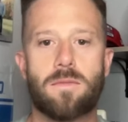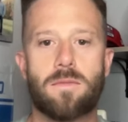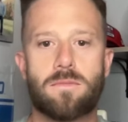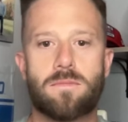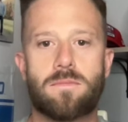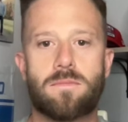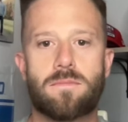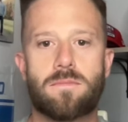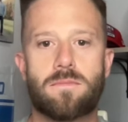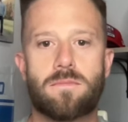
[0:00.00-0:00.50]

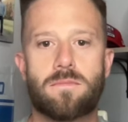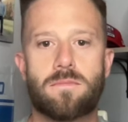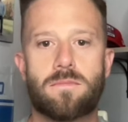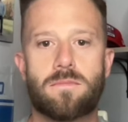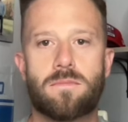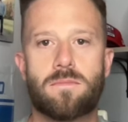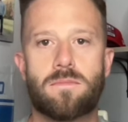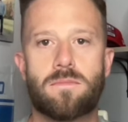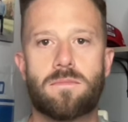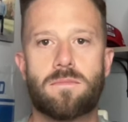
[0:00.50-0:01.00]

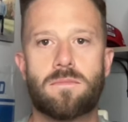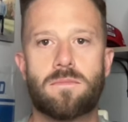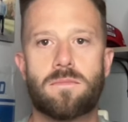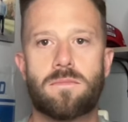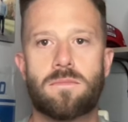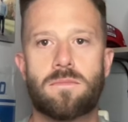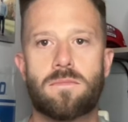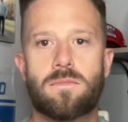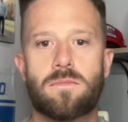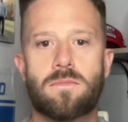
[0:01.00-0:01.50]

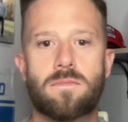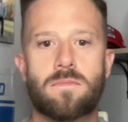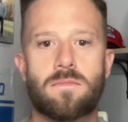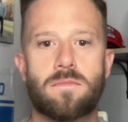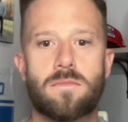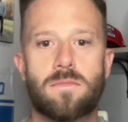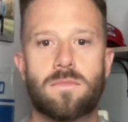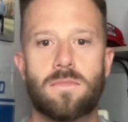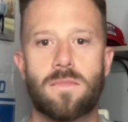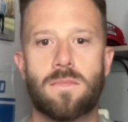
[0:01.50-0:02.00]

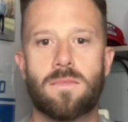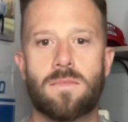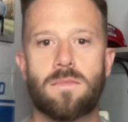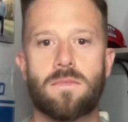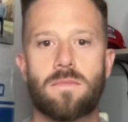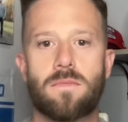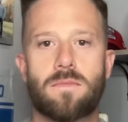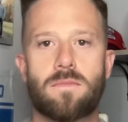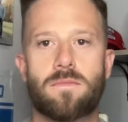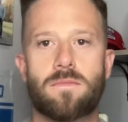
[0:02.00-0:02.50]

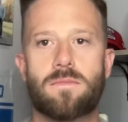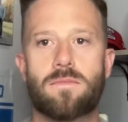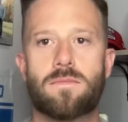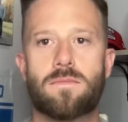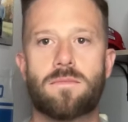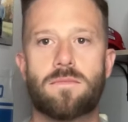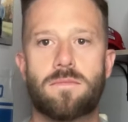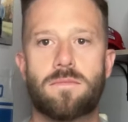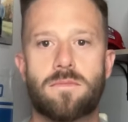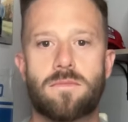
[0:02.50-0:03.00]

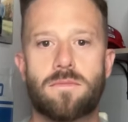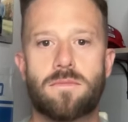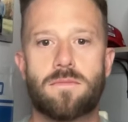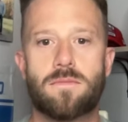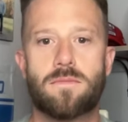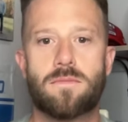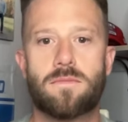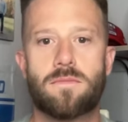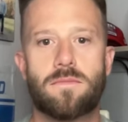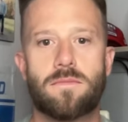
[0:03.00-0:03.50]

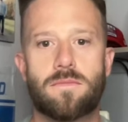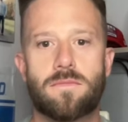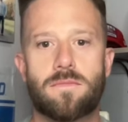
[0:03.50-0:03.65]
This person isn't speaking.